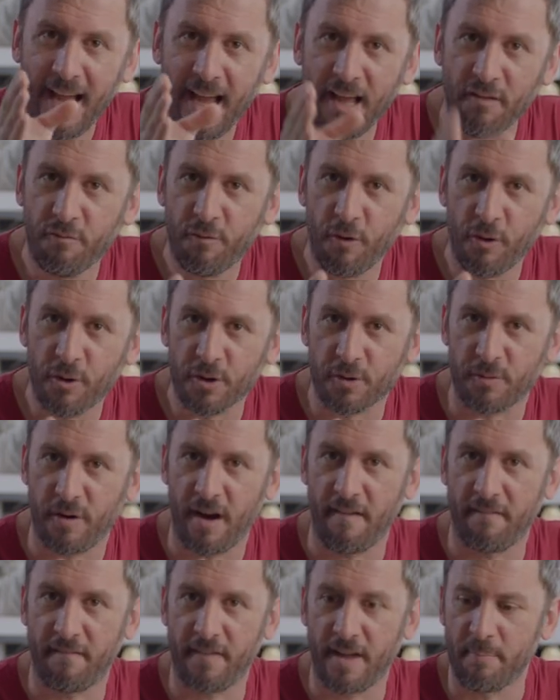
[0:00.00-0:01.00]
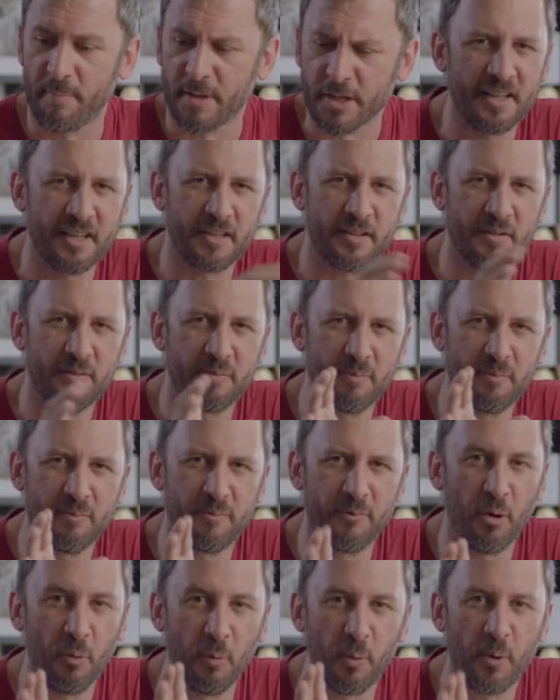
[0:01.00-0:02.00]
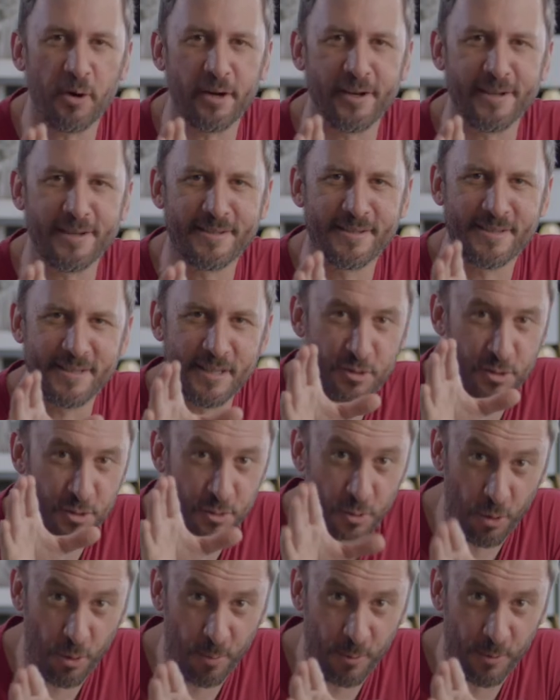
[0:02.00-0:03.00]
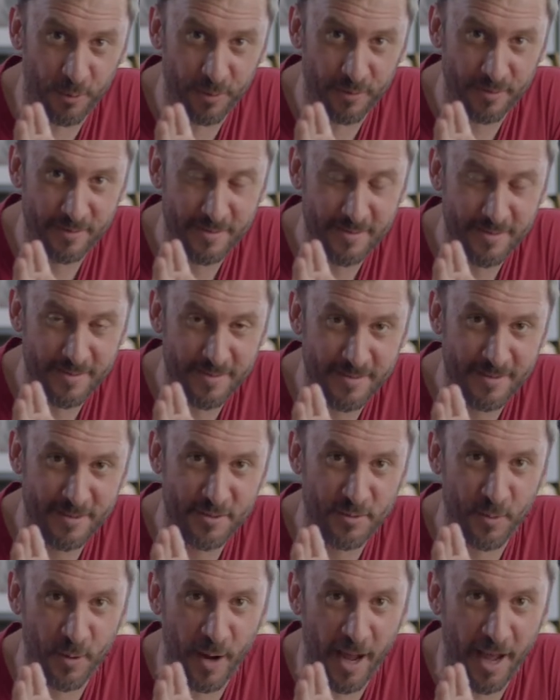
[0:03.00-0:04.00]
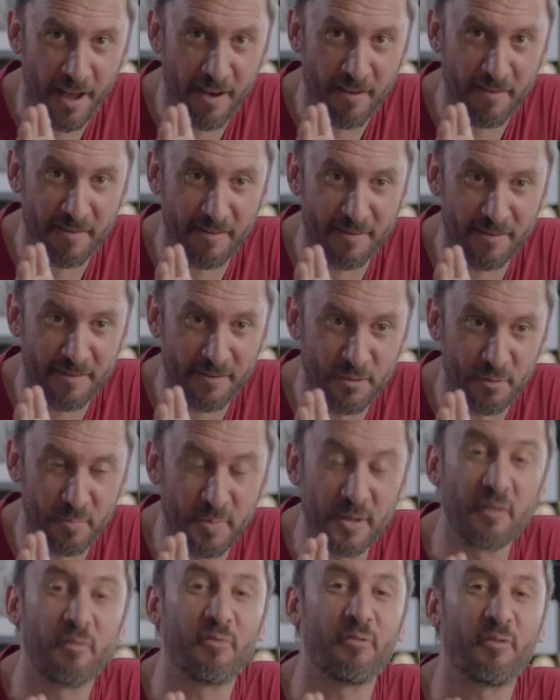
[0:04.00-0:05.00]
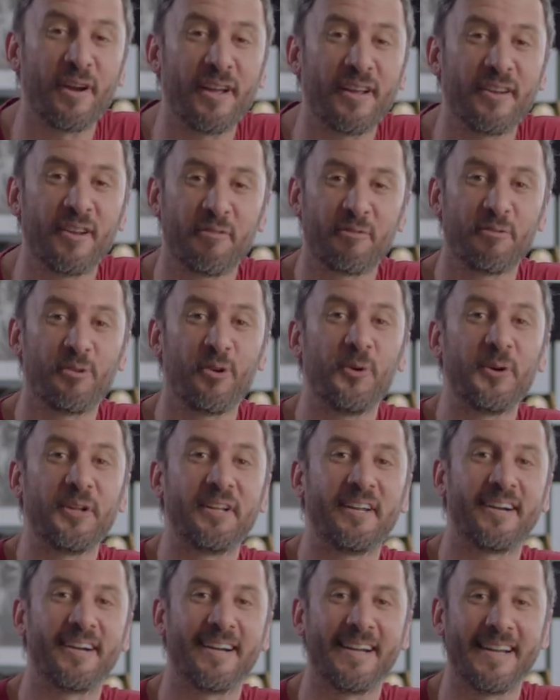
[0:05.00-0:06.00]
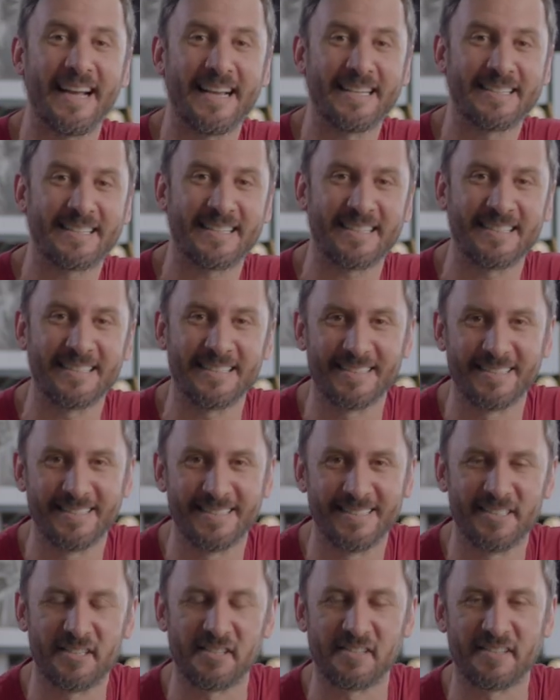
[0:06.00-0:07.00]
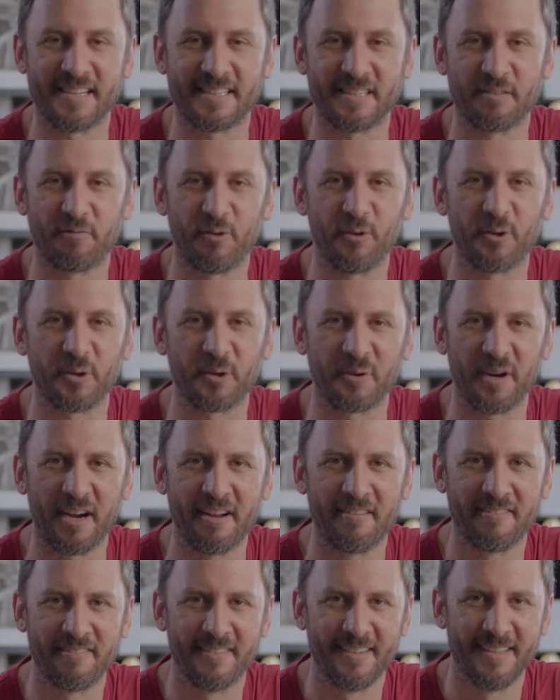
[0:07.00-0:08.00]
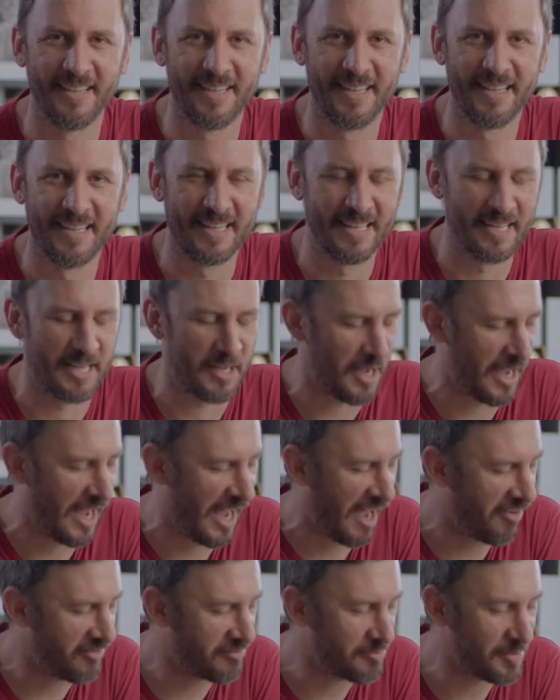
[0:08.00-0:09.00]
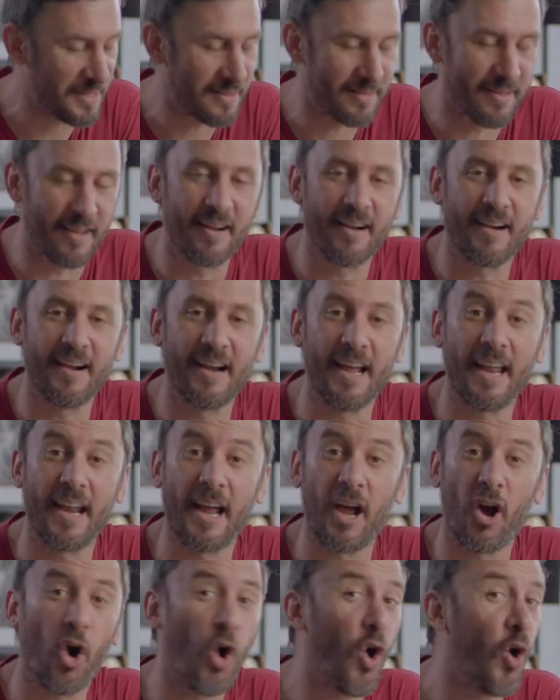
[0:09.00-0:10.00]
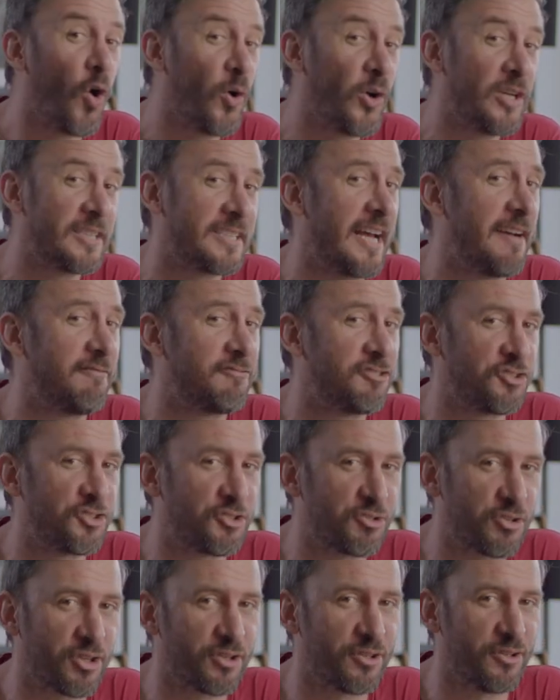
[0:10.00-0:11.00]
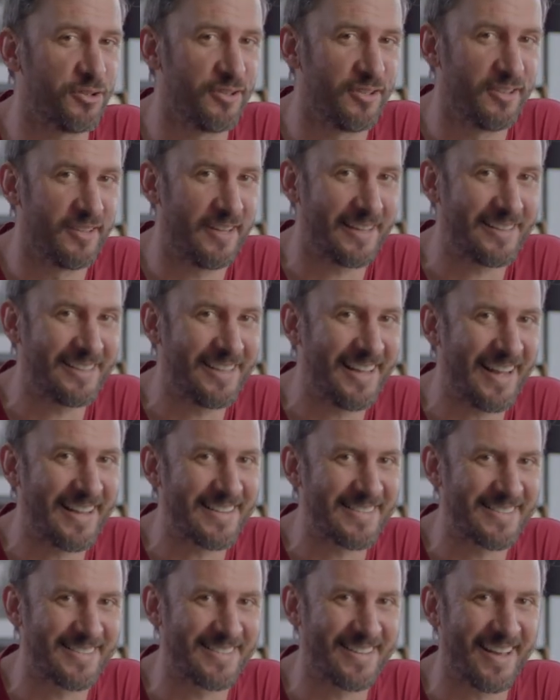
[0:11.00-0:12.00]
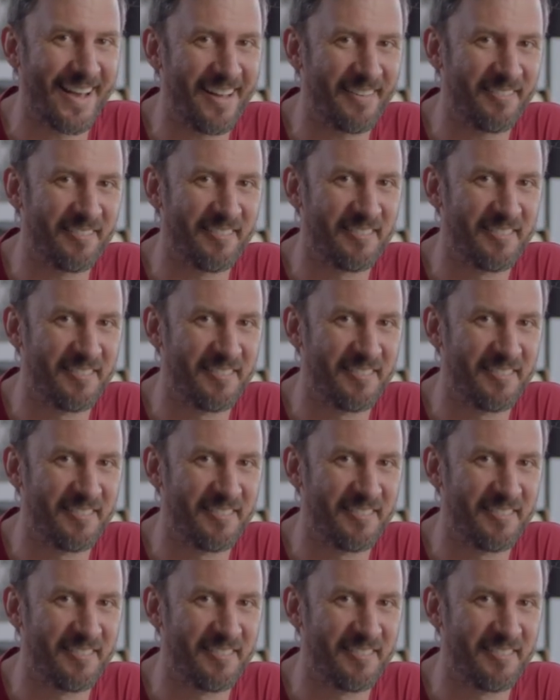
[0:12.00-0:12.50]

and photograph them. Don't worry, it's normal to be afraid of going there and asking to take the photograph. I've been there, and I always have to struggle against that,